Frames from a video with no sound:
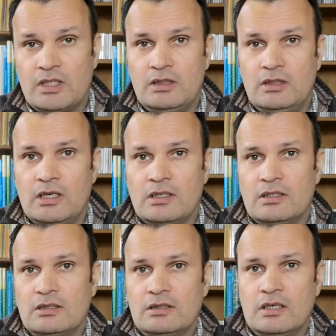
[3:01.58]
D,
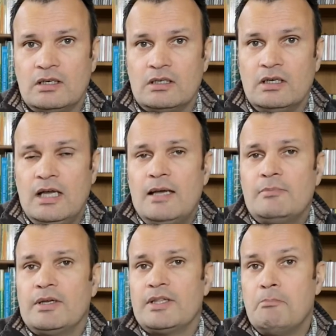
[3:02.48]
T.
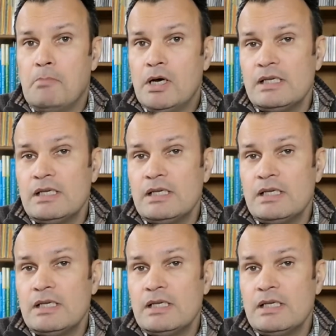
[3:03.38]
But the M